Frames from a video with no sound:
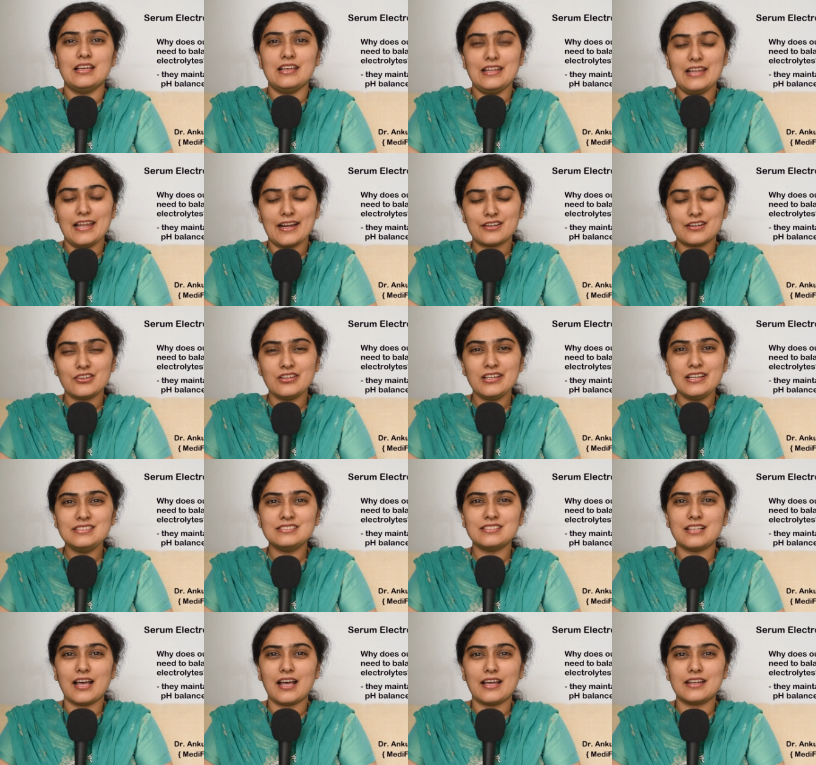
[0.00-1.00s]

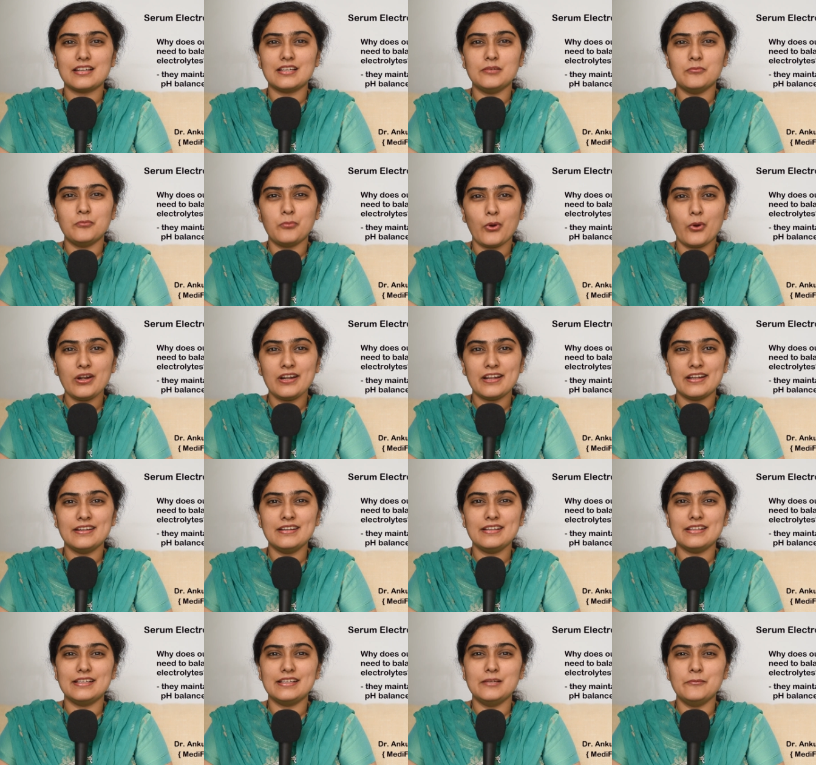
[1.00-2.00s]
Electrolytes are
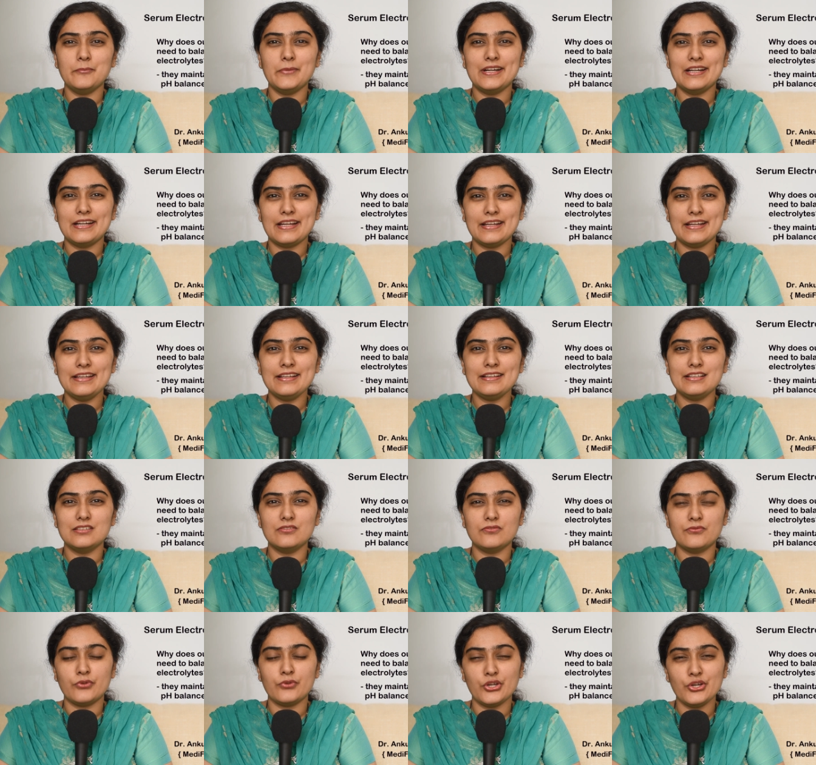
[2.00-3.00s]
important in maintaining the
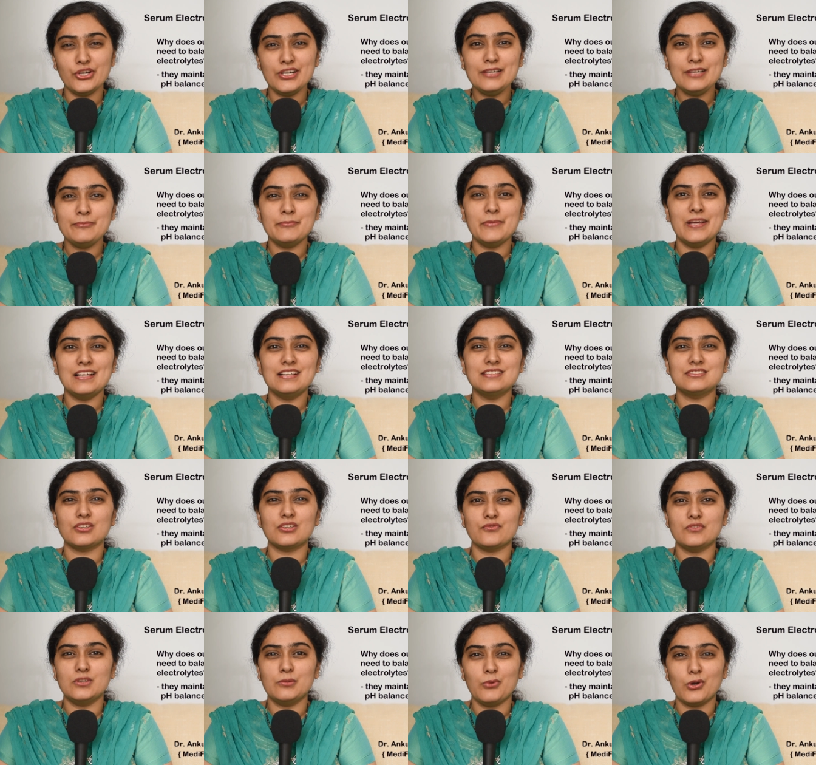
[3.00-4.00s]
fluid balance
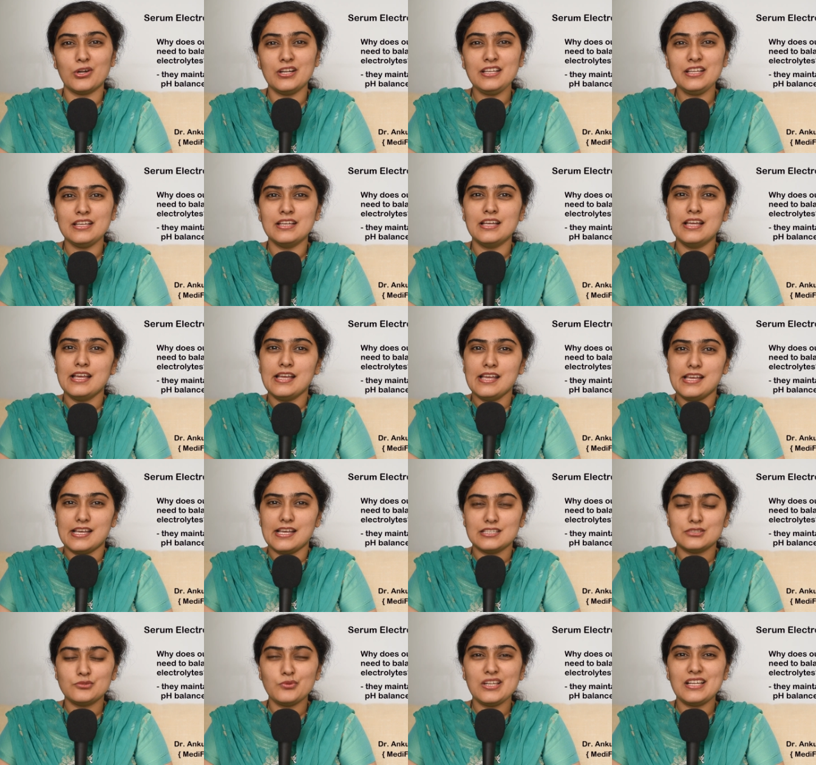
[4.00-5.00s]
of the body
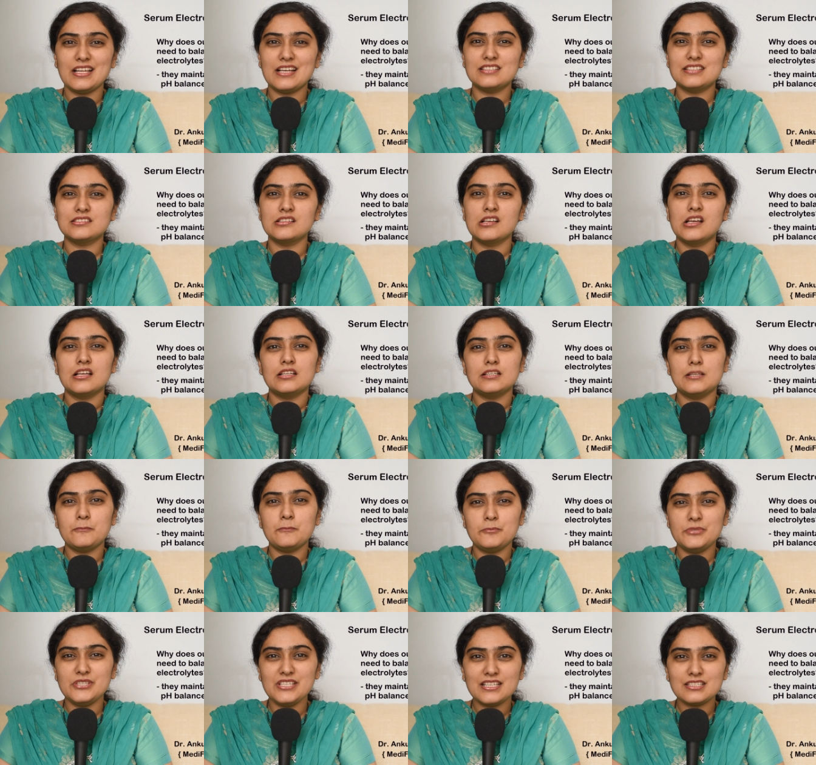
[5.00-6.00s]
as well as the
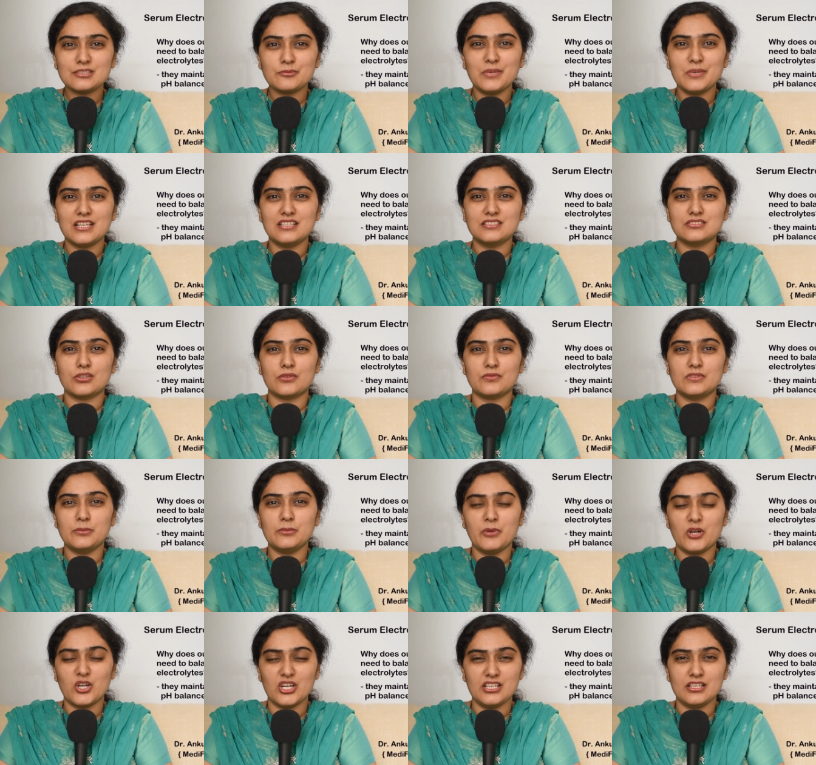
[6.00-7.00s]
pH balance of the
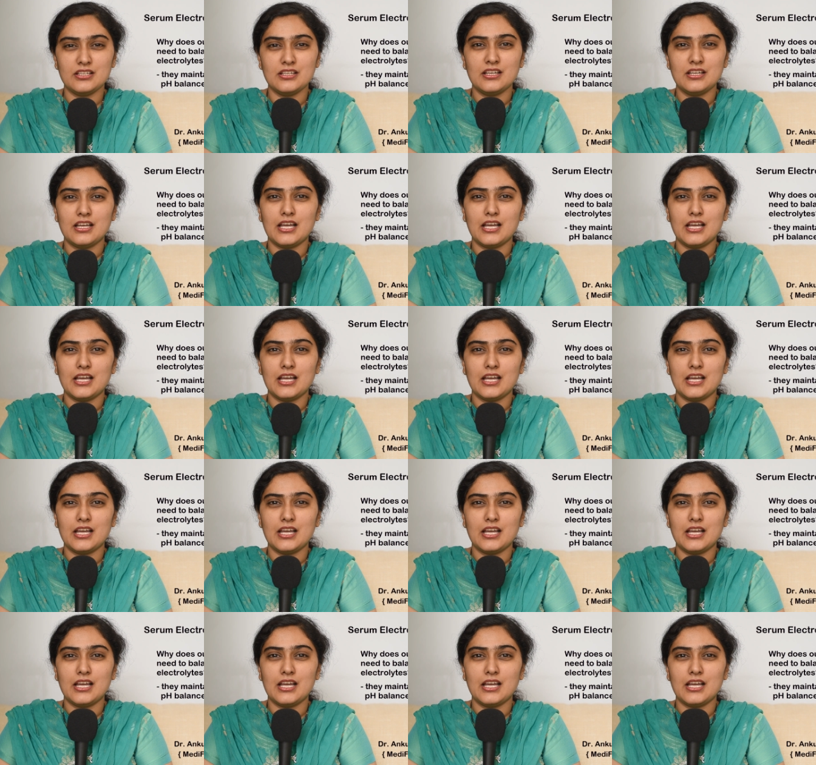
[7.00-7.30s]
body.